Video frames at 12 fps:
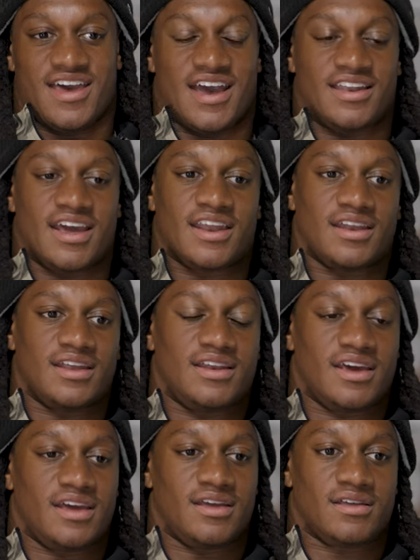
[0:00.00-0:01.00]
At the end of the
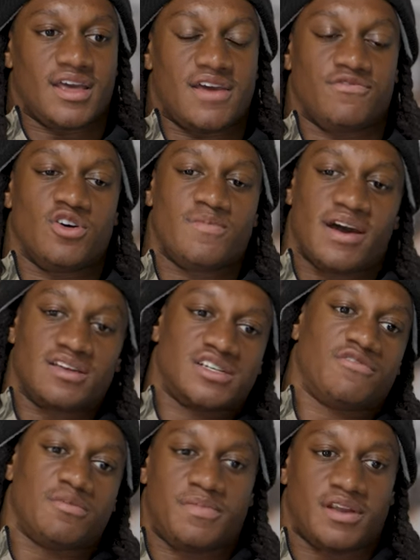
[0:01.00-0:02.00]
day, if nobody's
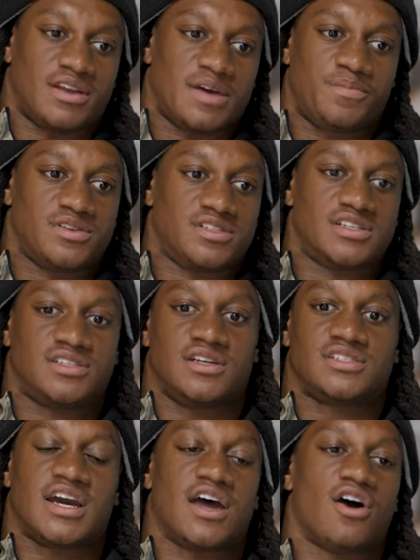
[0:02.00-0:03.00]
ever been in that position,
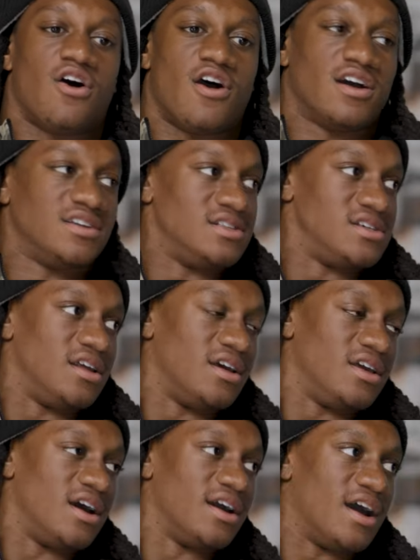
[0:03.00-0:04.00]
it's kind of hard to tell
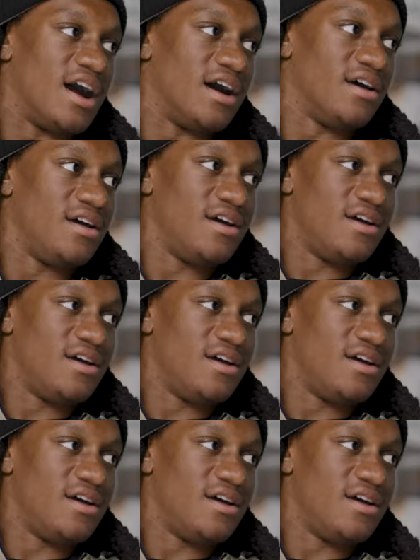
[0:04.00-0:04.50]
a young guy,